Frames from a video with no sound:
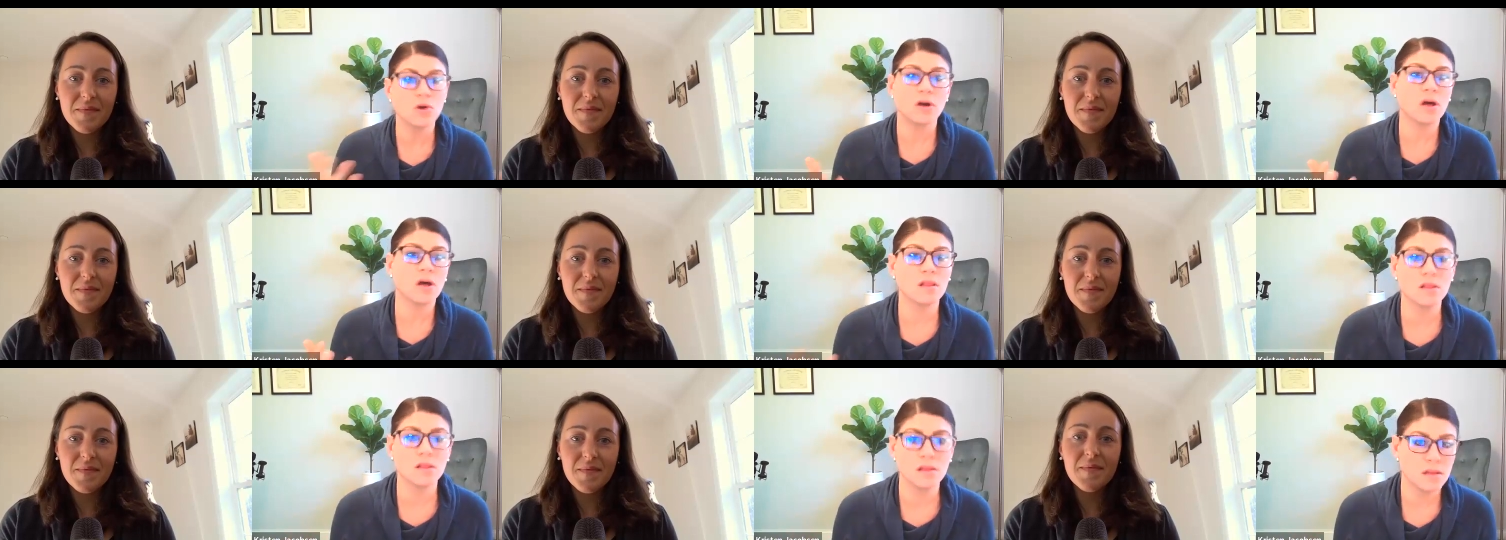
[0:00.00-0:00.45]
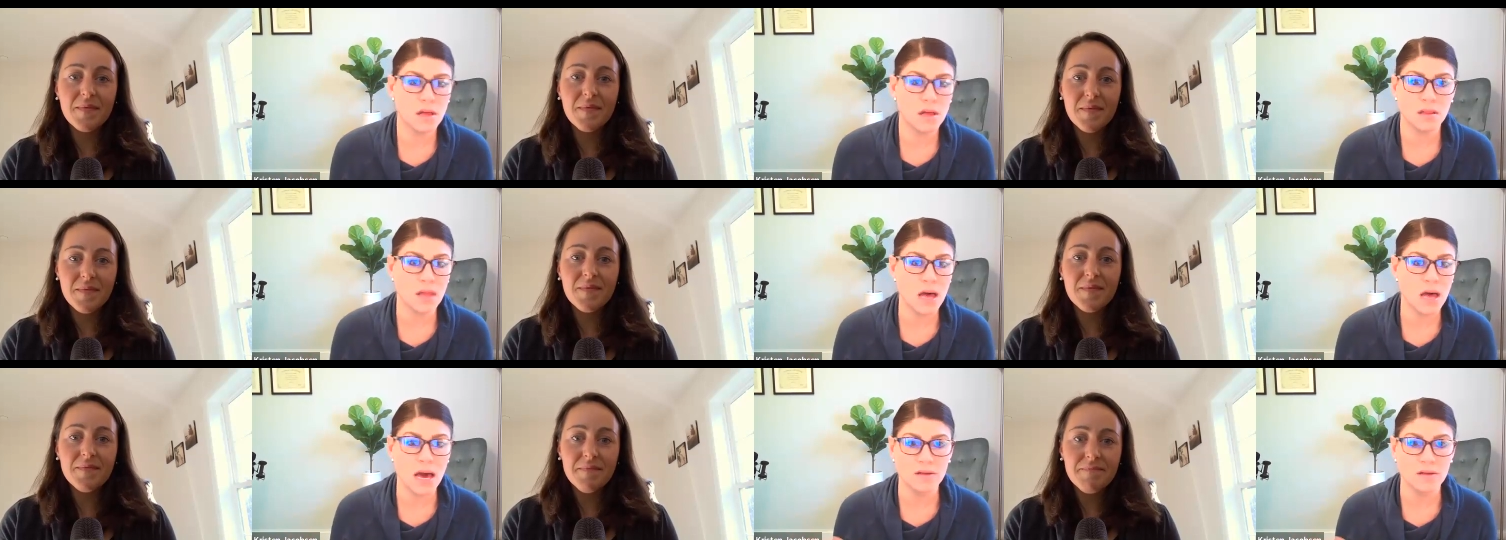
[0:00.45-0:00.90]
Speaker 1: look a,
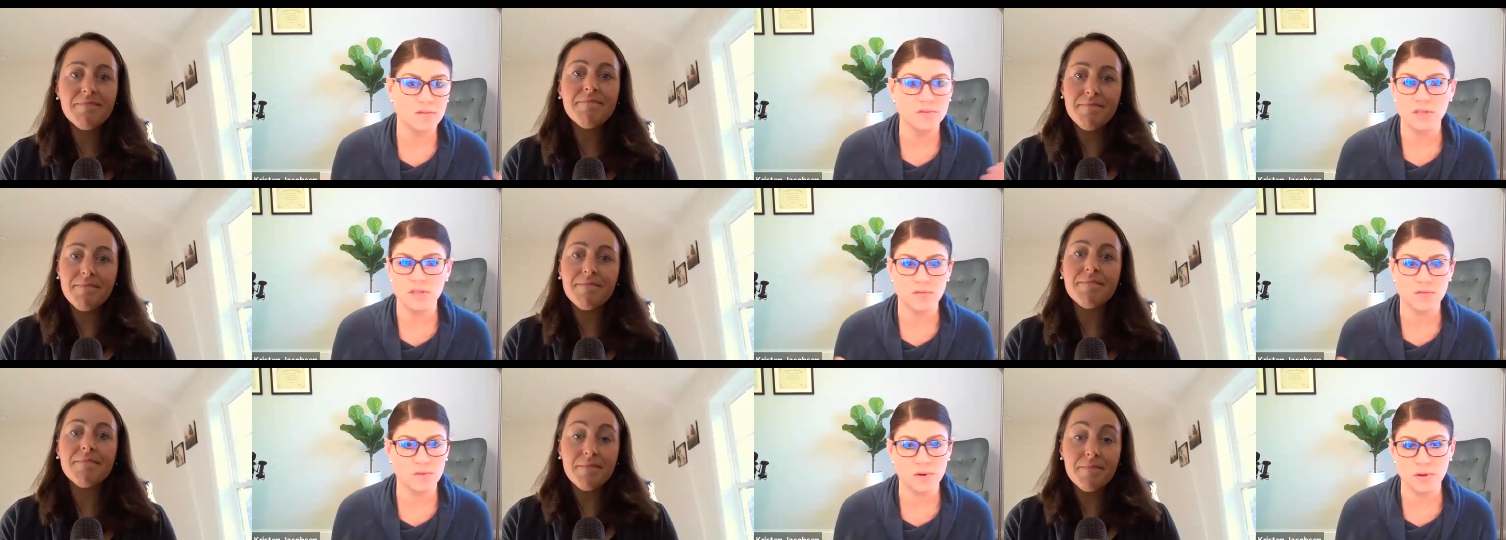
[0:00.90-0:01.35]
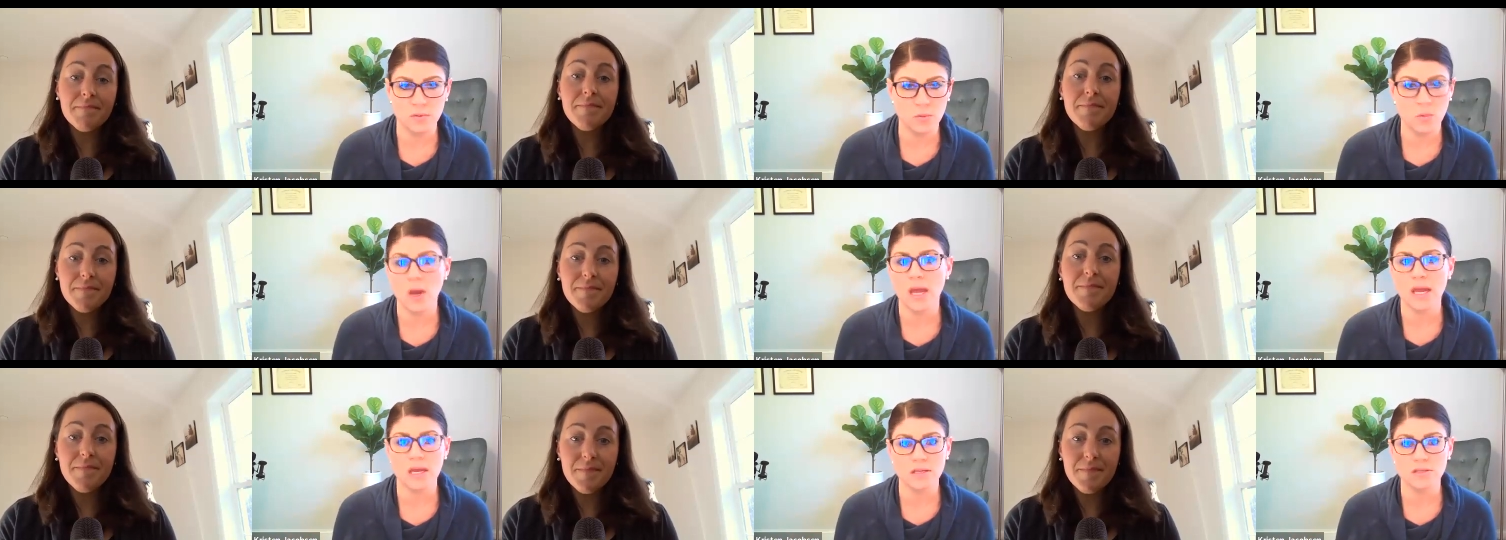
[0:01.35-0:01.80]
a lot of
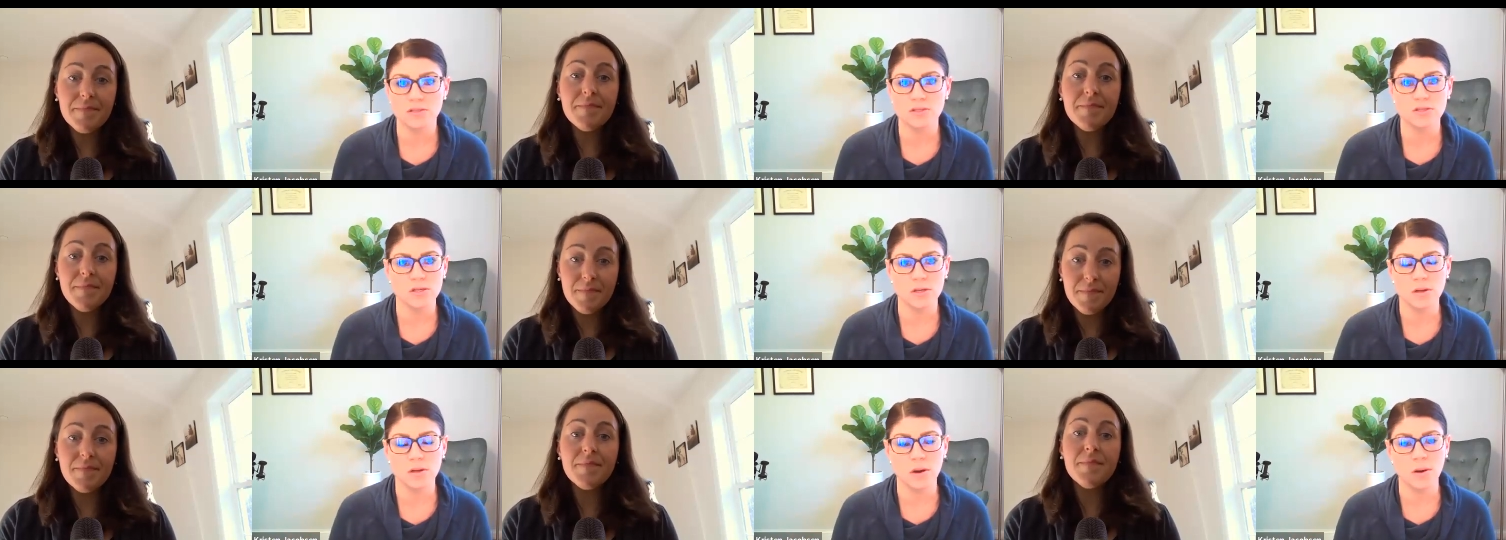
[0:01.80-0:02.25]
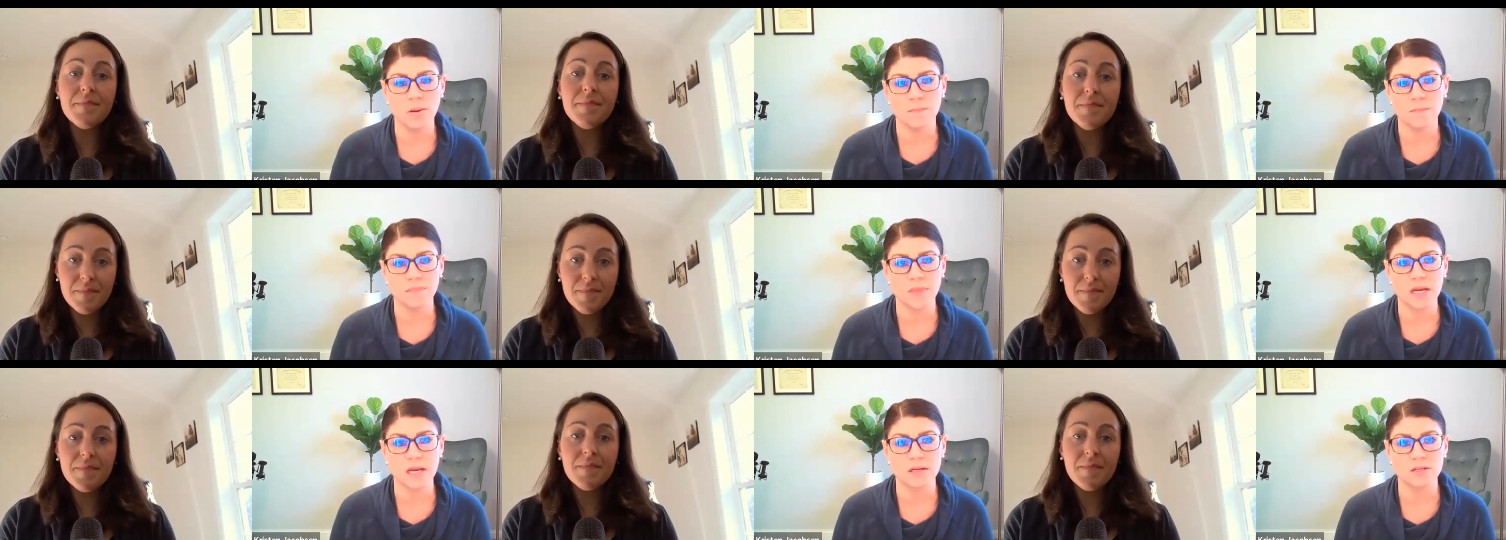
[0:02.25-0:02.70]
different ways you
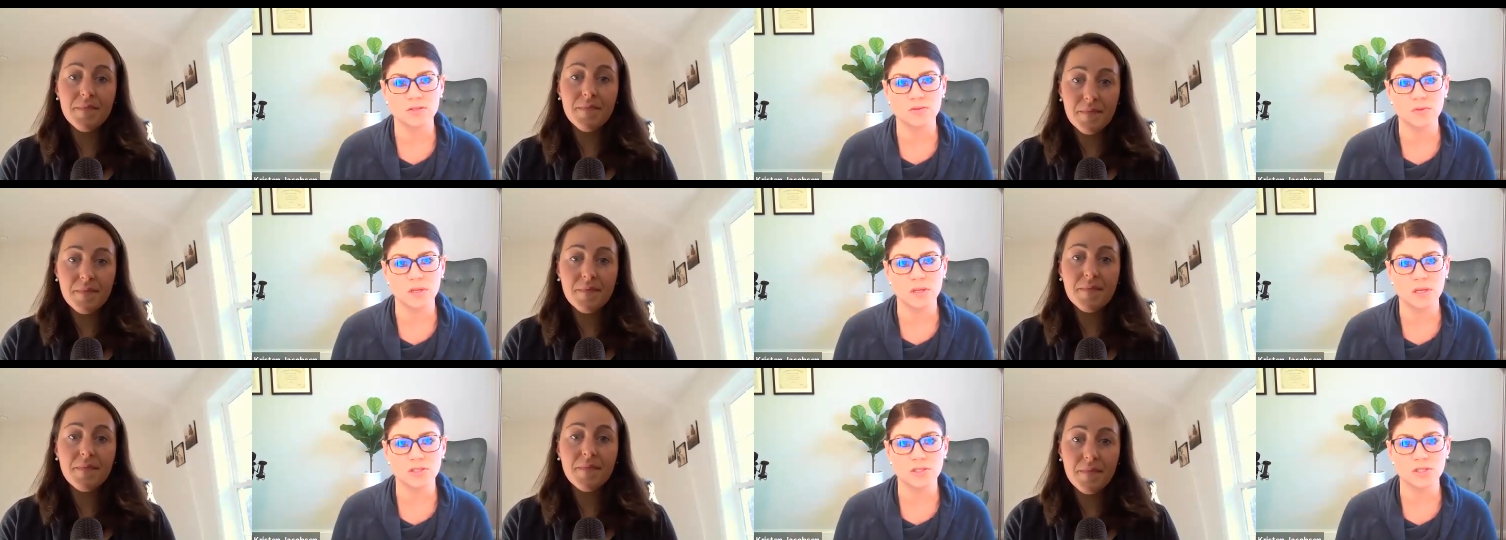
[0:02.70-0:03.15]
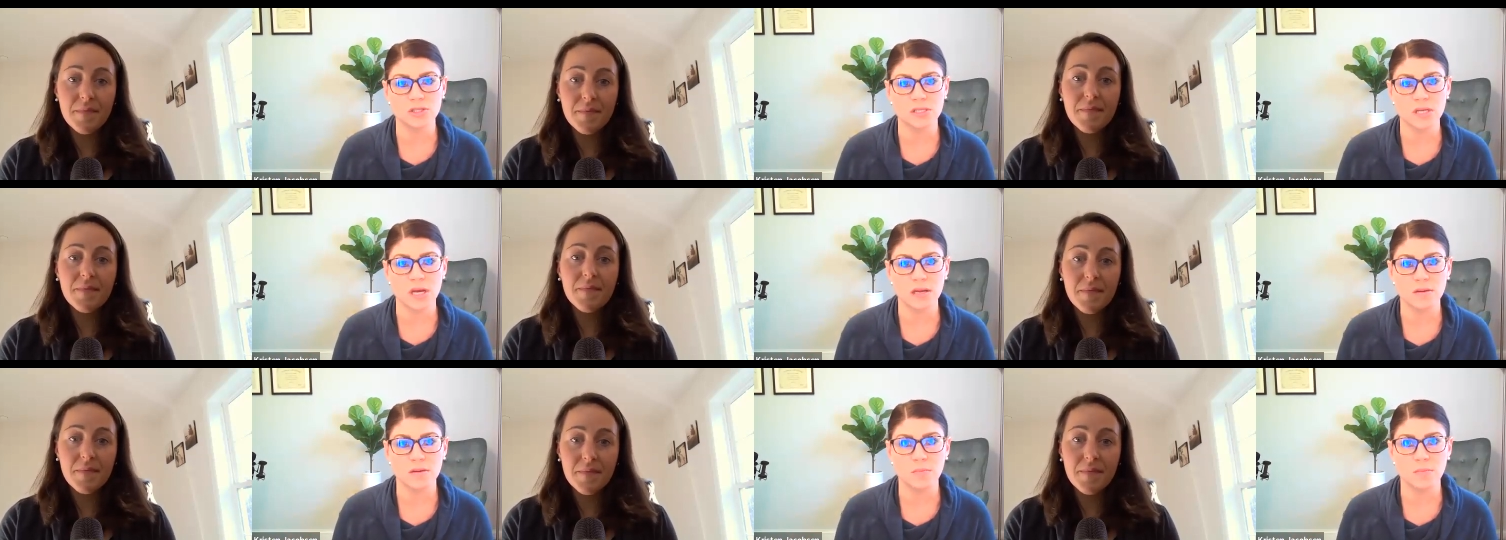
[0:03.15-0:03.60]
know and it's really
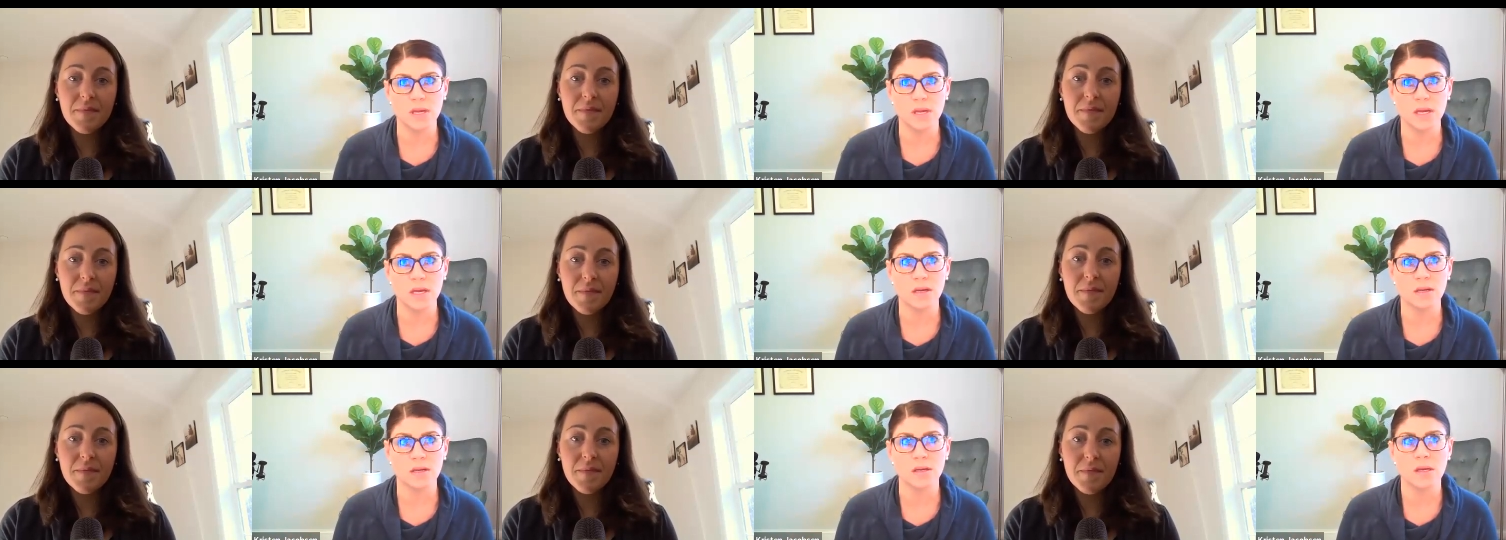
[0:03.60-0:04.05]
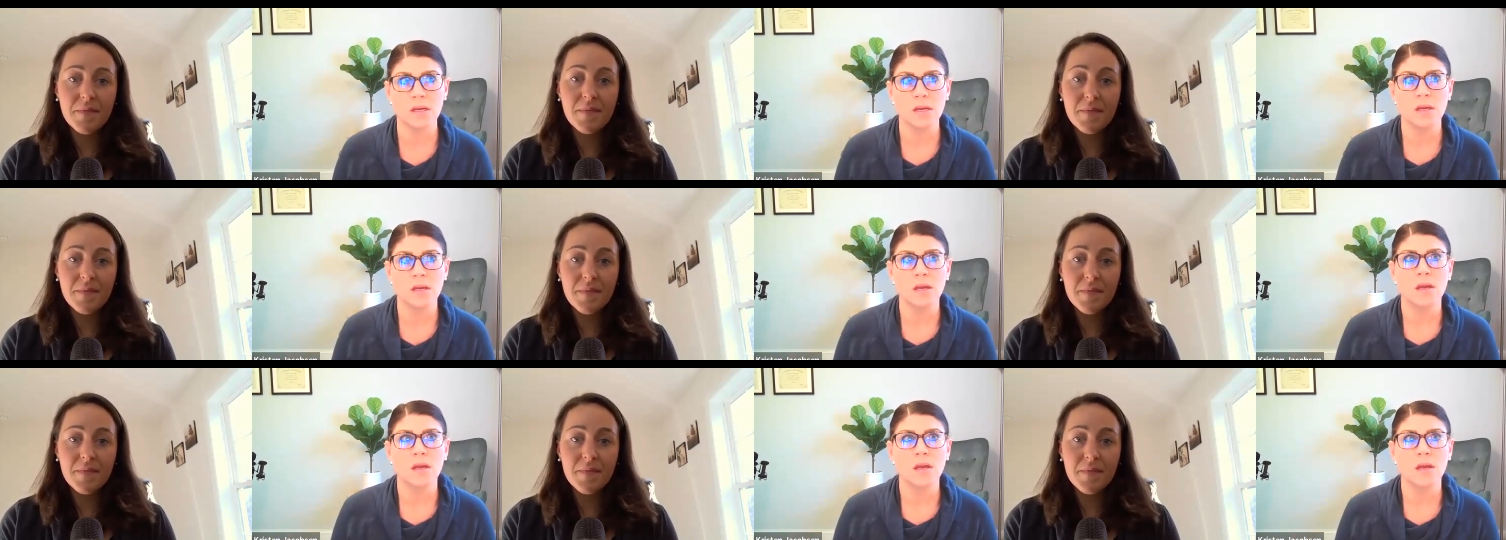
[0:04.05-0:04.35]
just kind of being